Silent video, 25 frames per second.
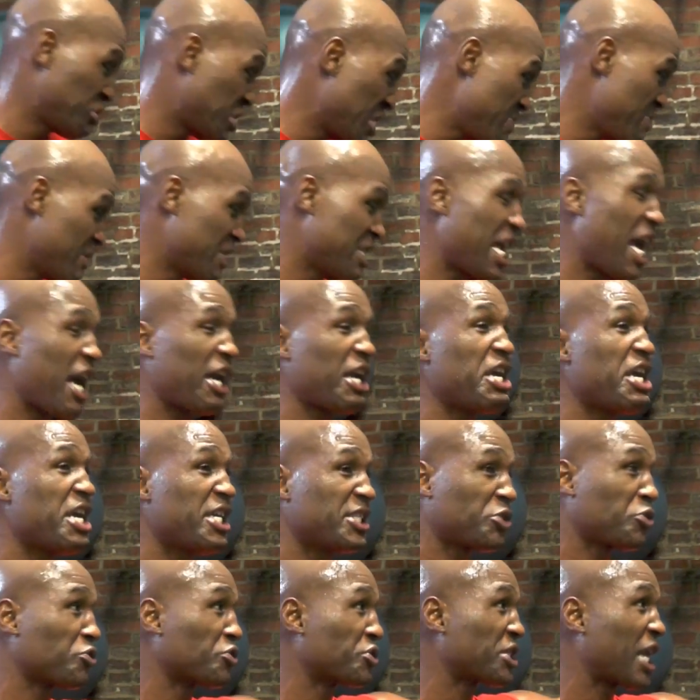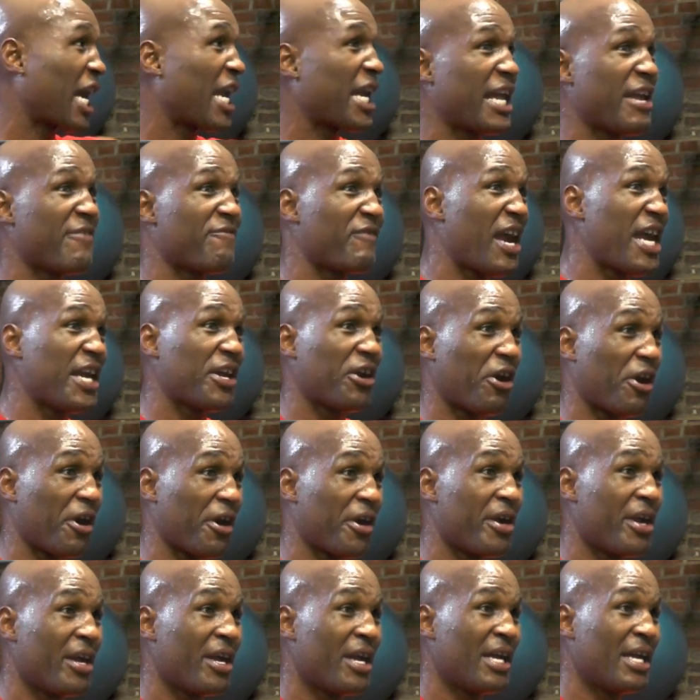Keep it down here so it's out of their radar.
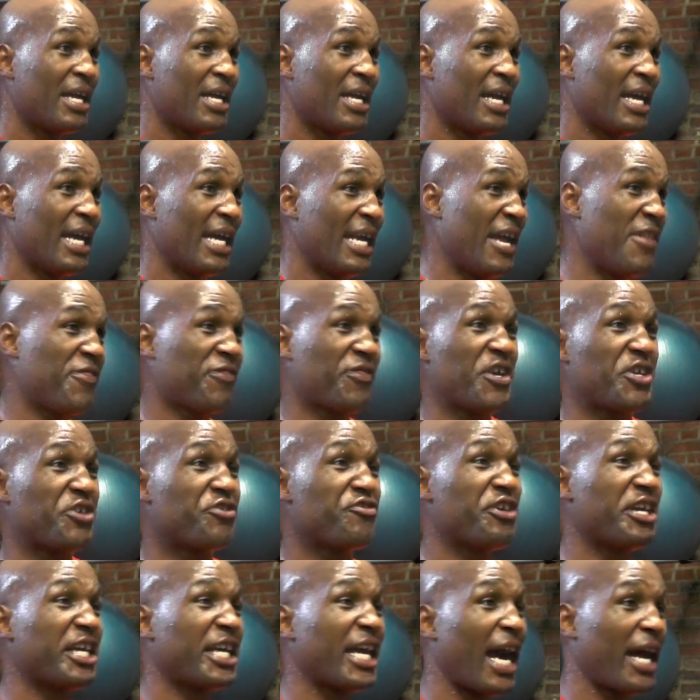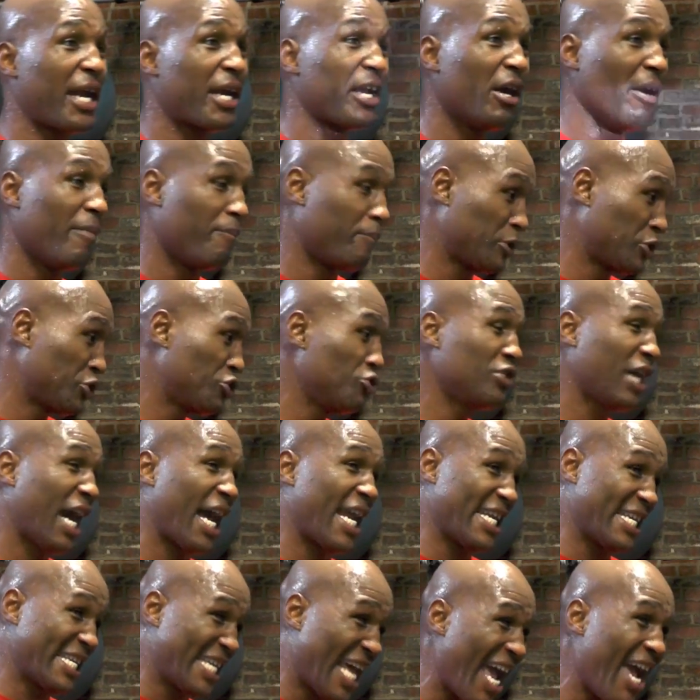And they think you ain't got it up, but you
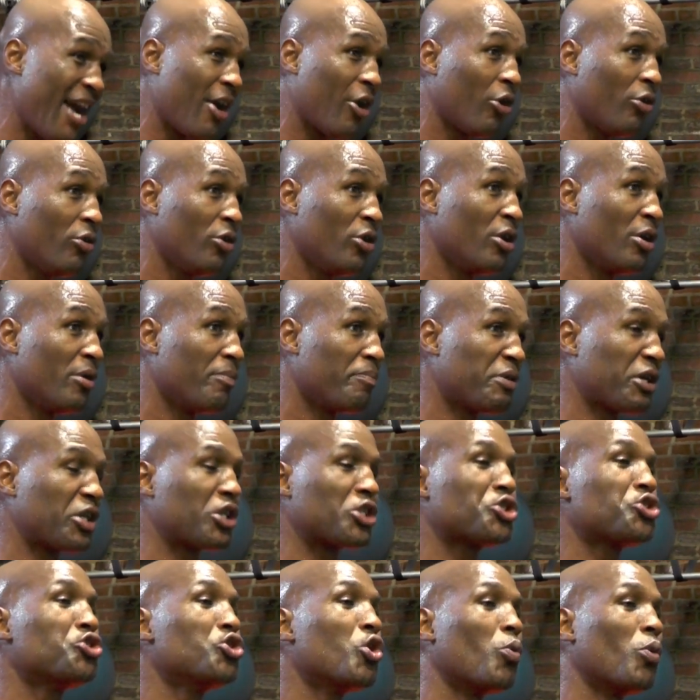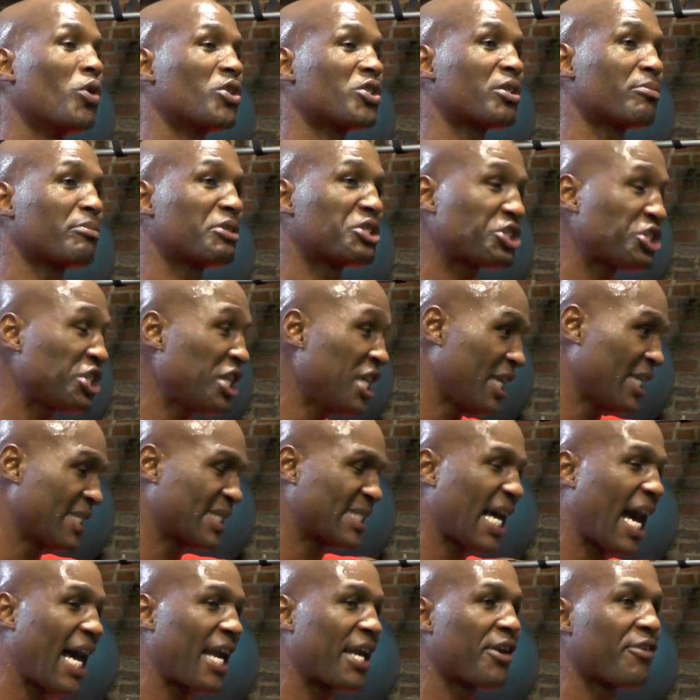got it down because you don't want them to see it.
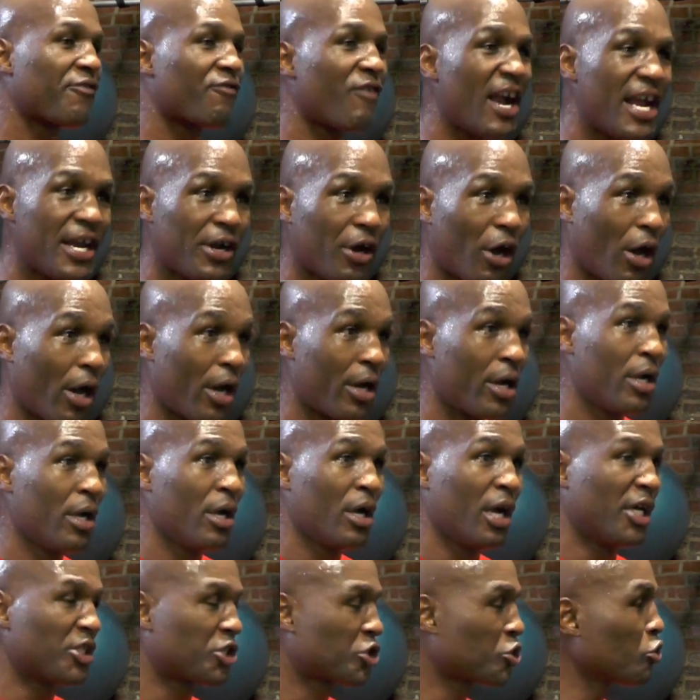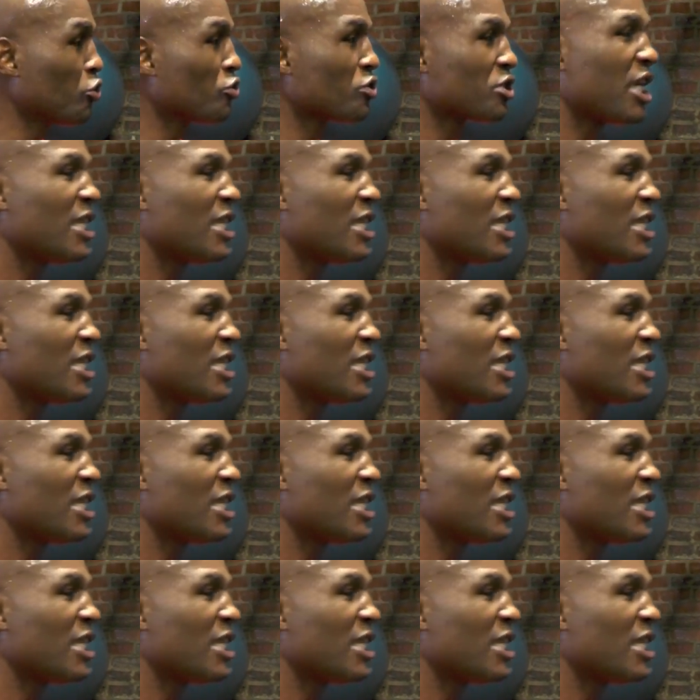It's out of the radar. As soon as